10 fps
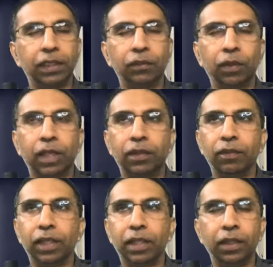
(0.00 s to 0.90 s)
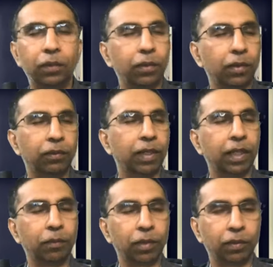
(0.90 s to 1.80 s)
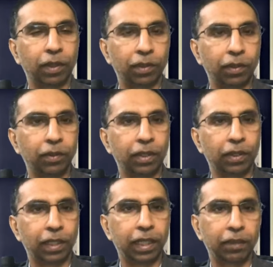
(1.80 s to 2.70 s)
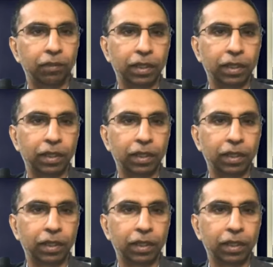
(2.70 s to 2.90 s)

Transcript: is one where you don't worry about what you are going to get,